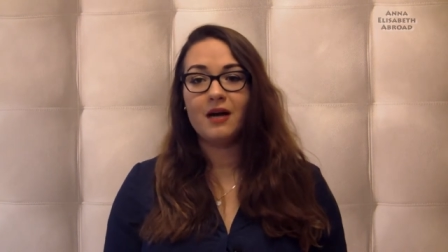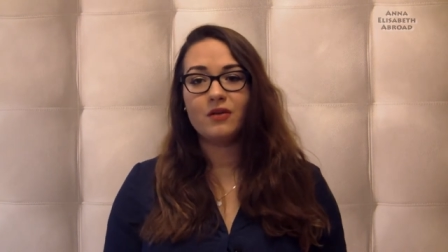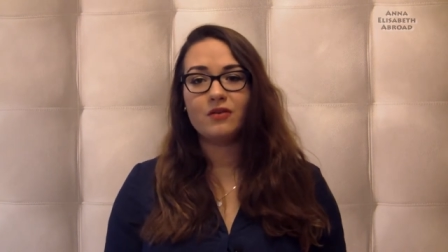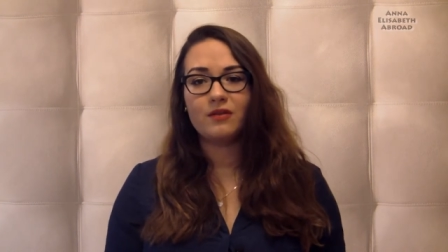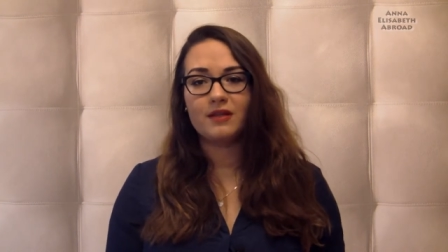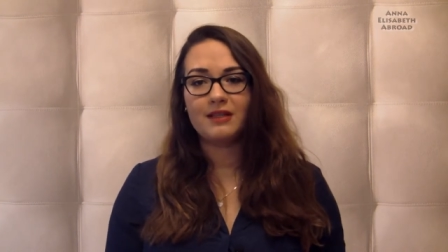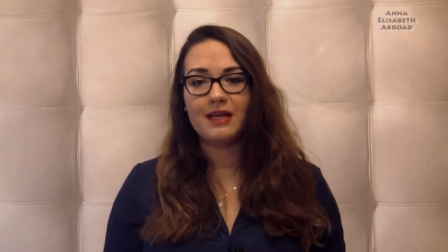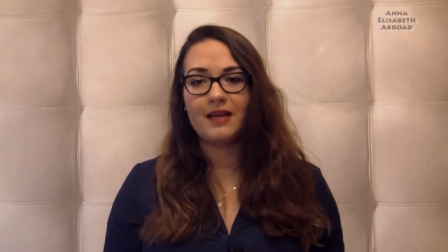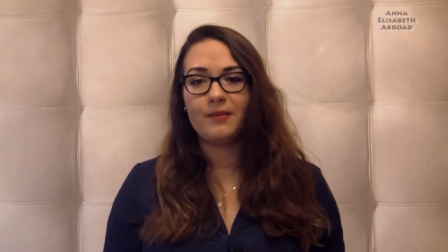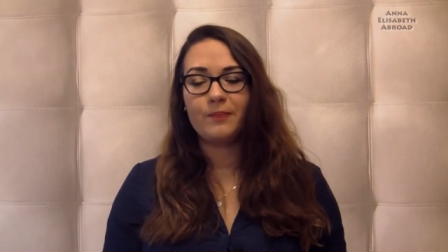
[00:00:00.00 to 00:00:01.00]
Not only
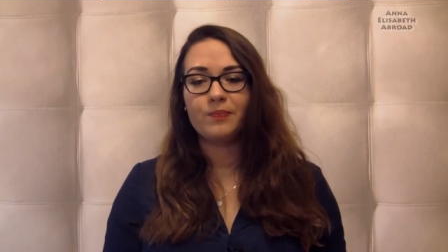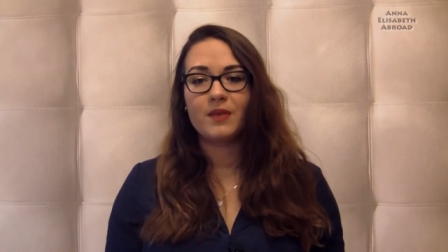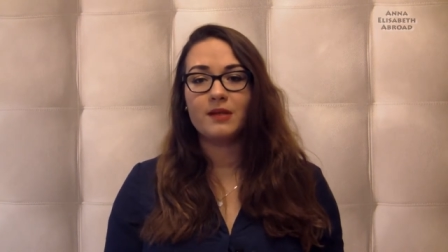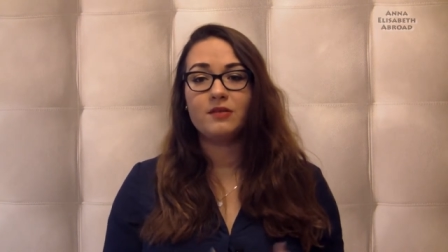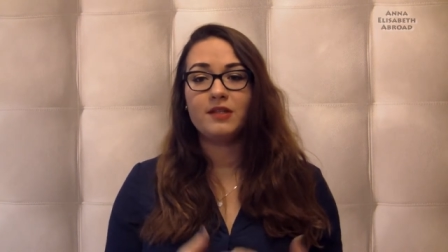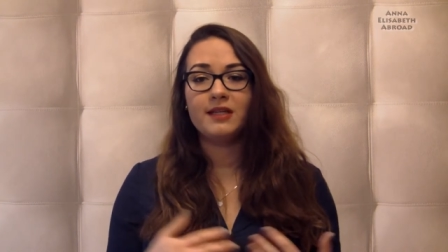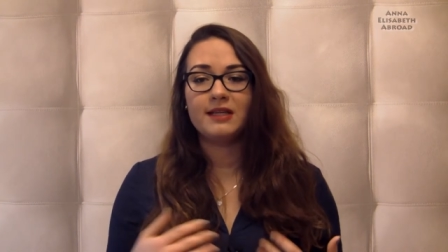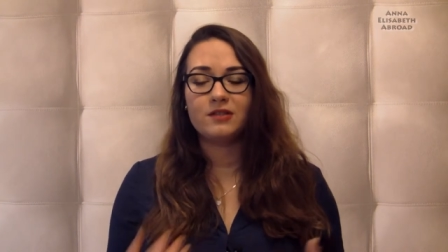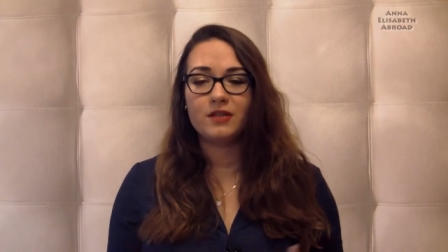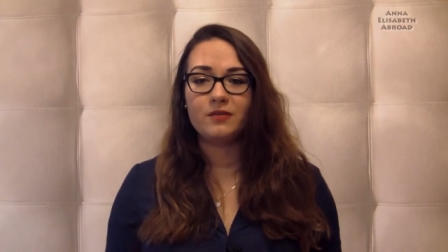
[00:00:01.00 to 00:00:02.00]
then, it
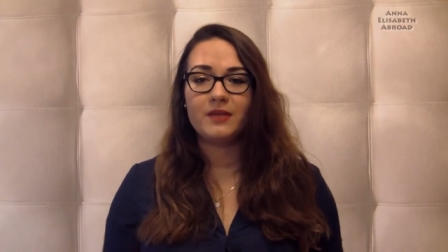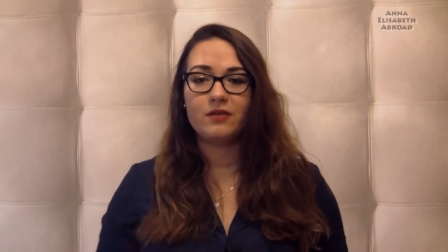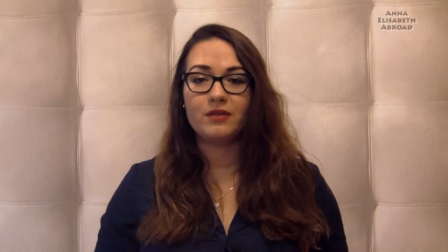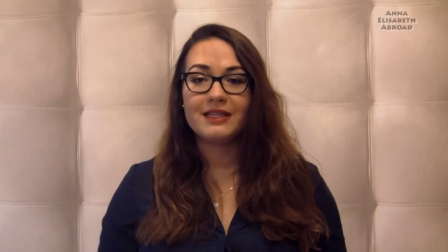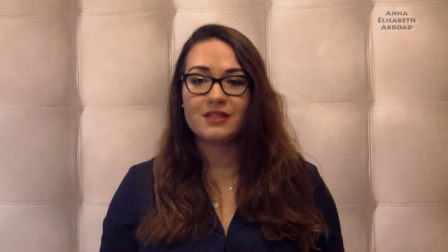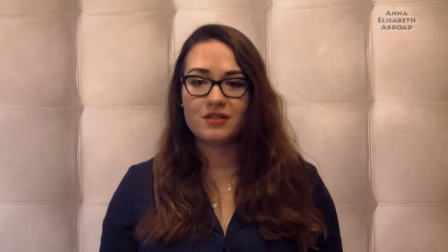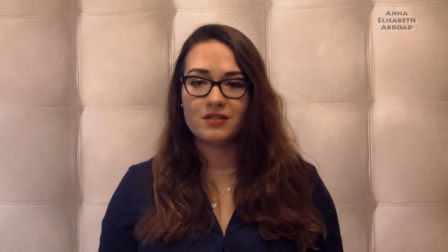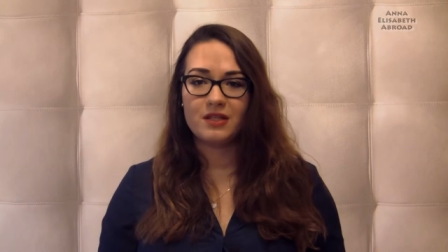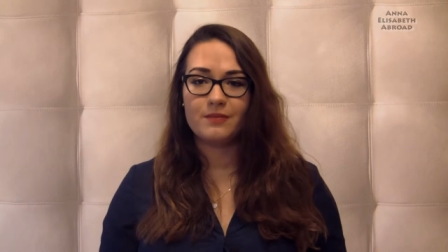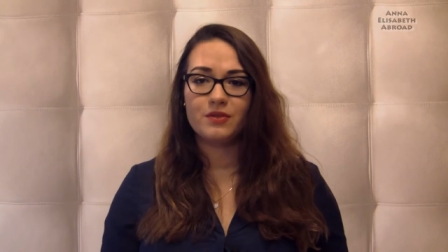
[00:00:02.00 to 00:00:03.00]
really try to make
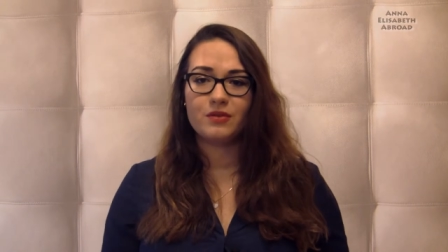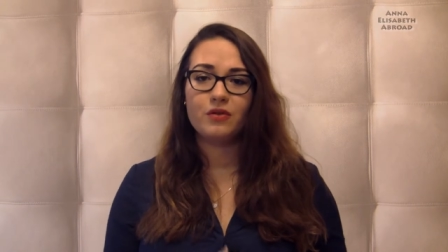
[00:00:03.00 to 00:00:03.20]
relationships.